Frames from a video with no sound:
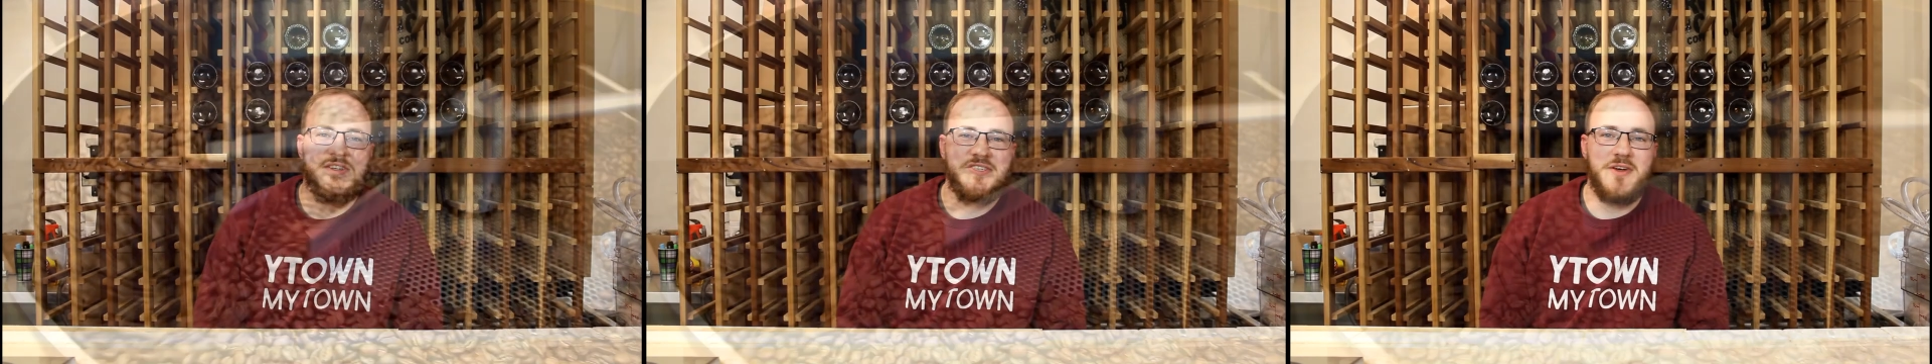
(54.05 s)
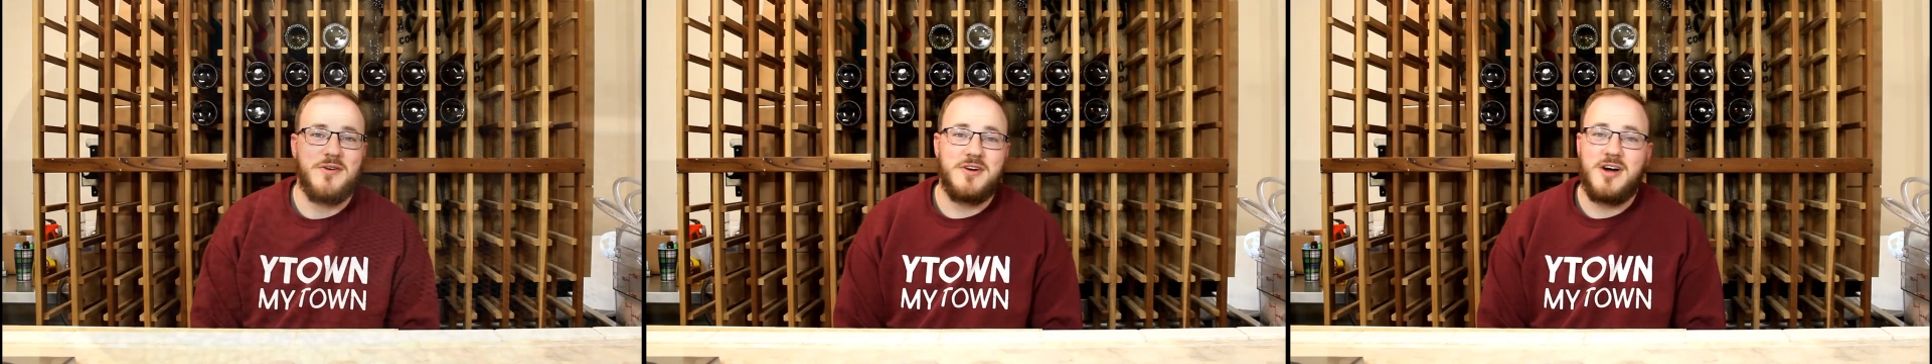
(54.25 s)

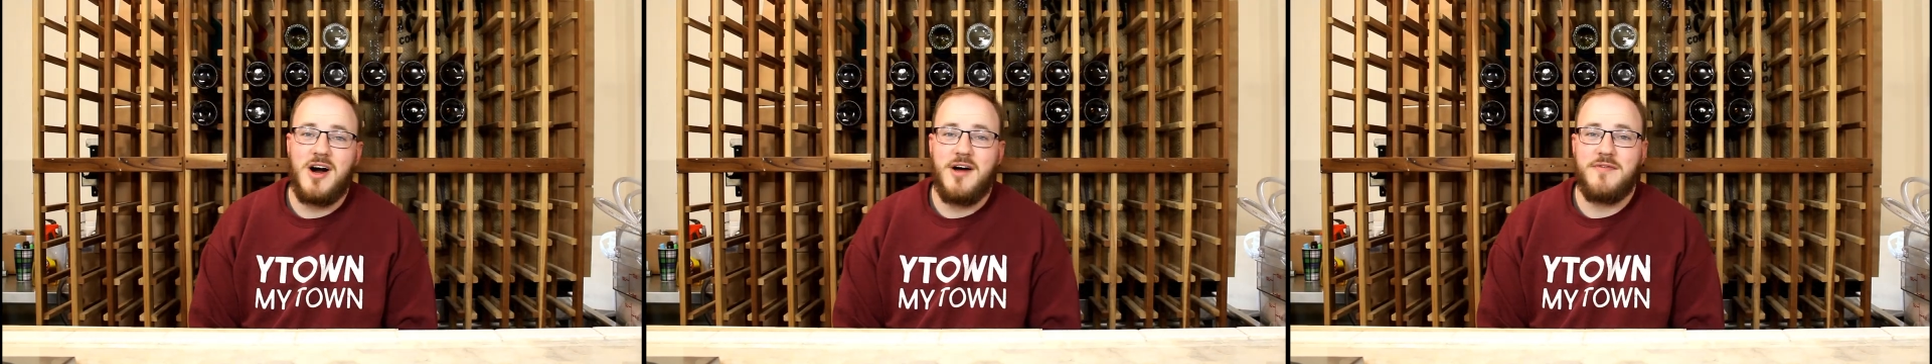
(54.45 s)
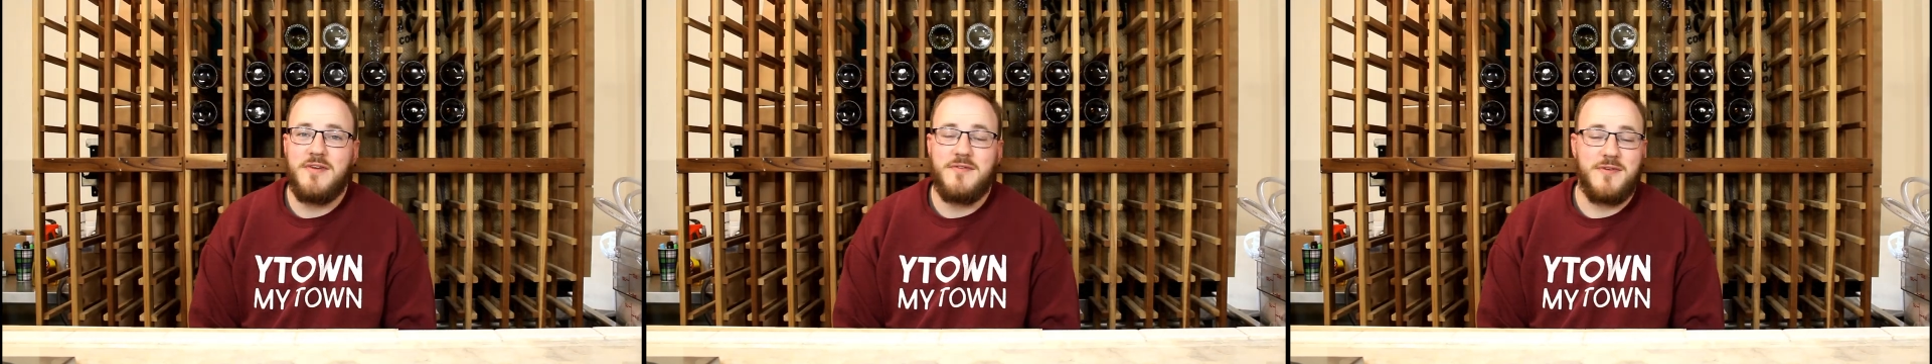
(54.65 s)
So a
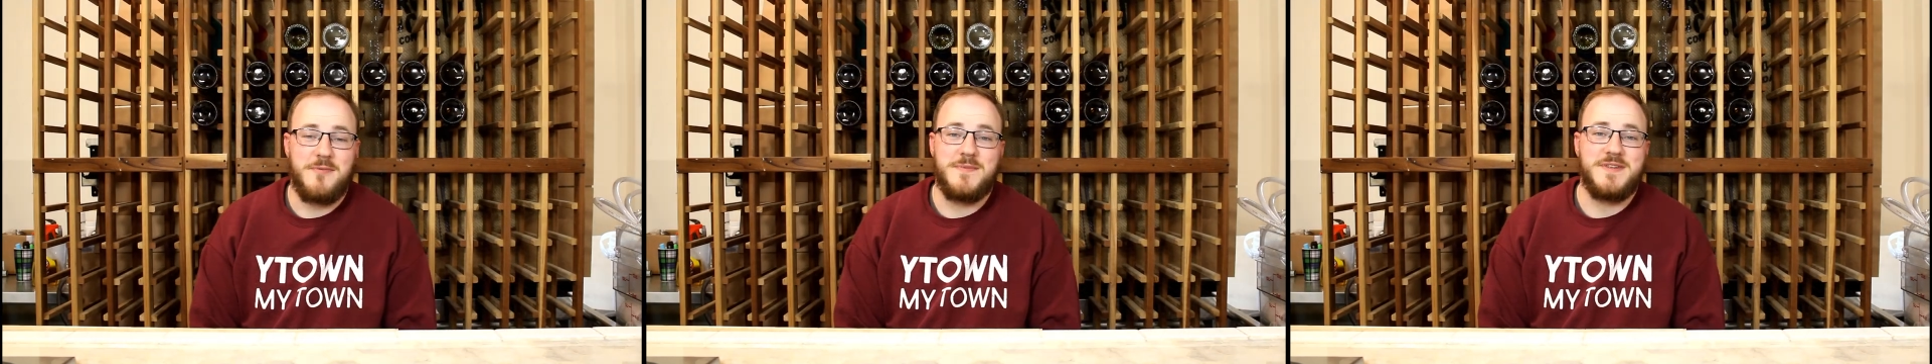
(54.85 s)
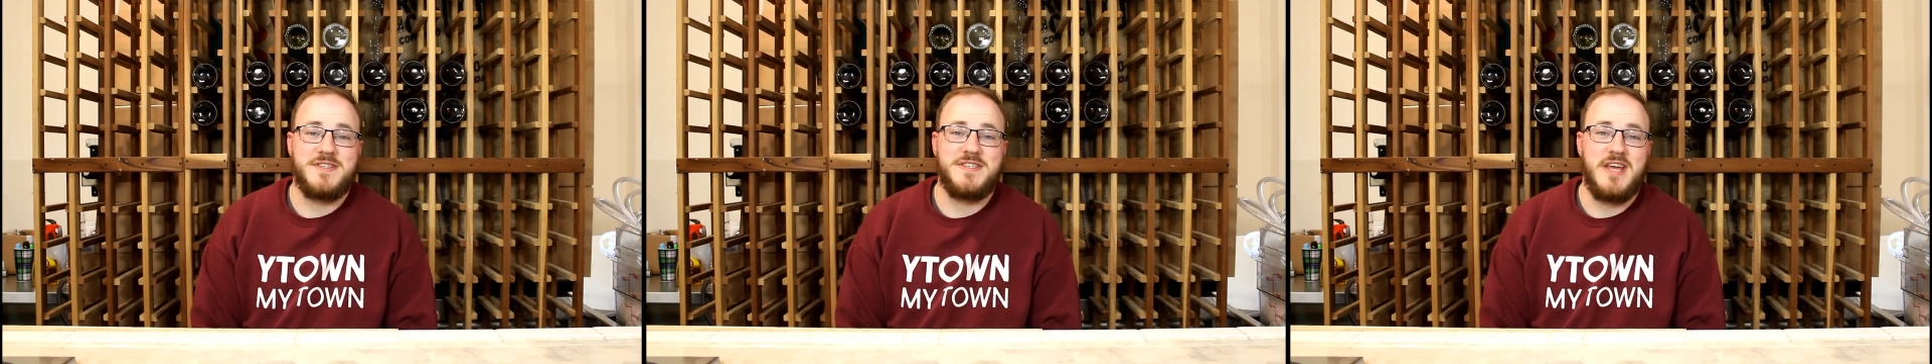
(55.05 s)
coffee
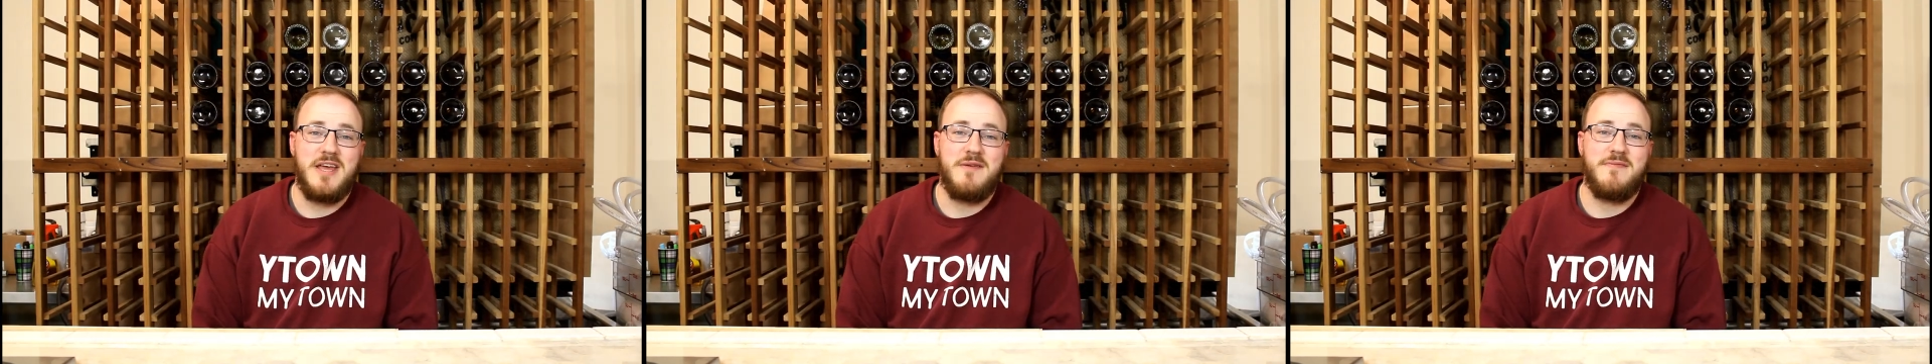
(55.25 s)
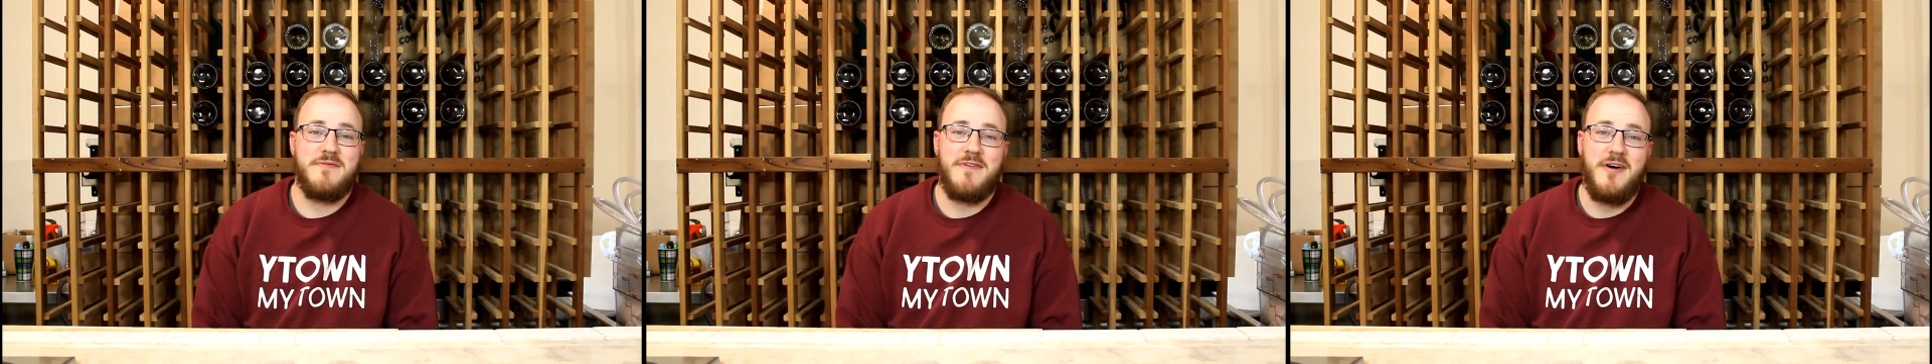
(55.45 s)
from the
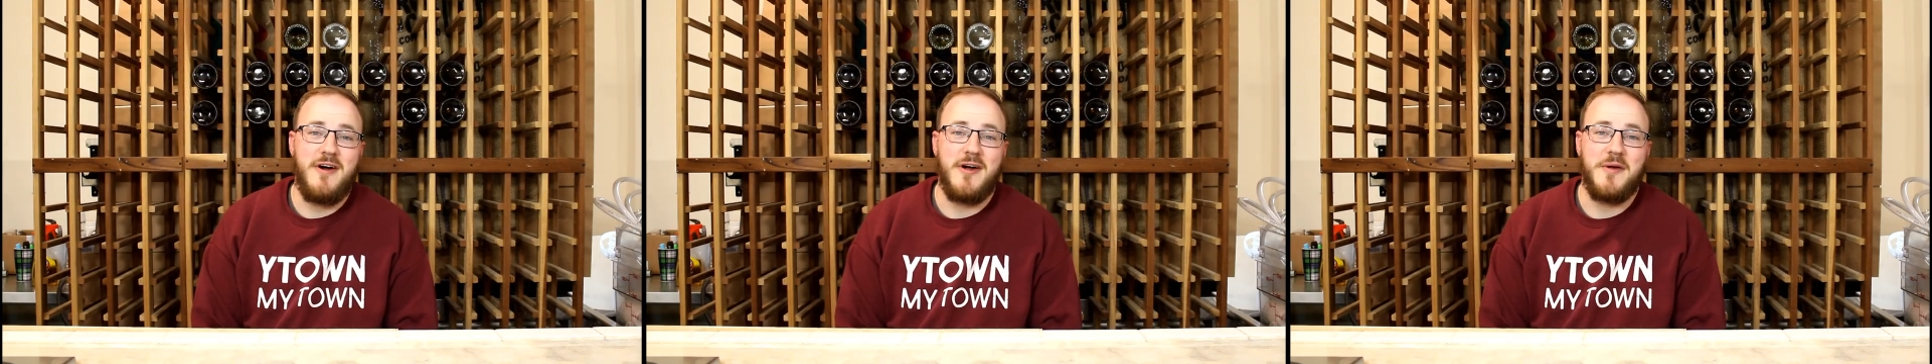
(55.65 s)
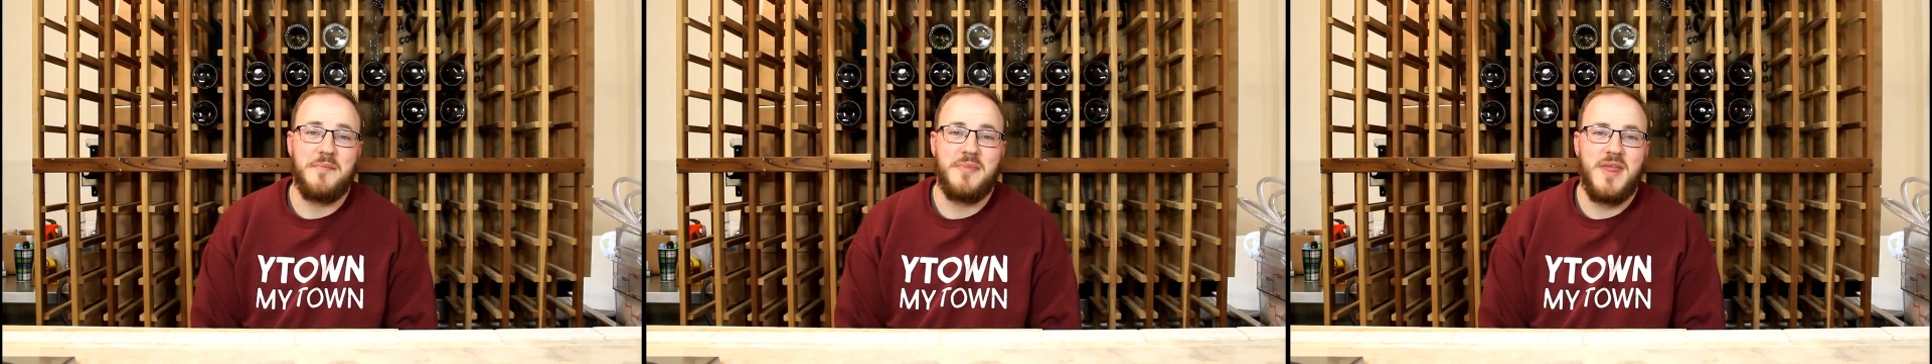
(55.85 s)
same
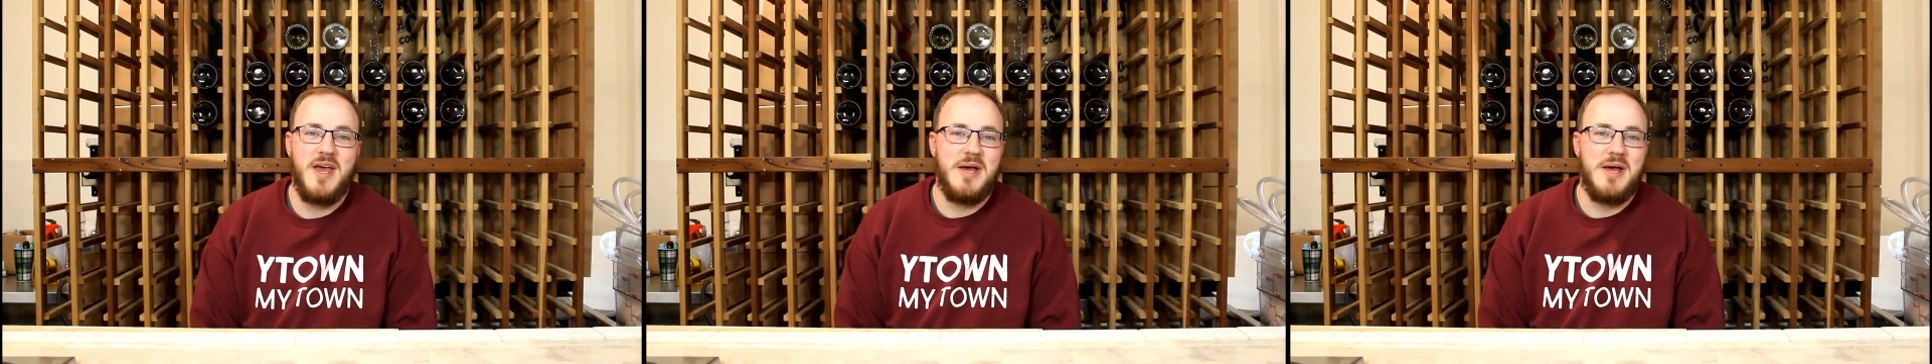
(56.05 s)
farm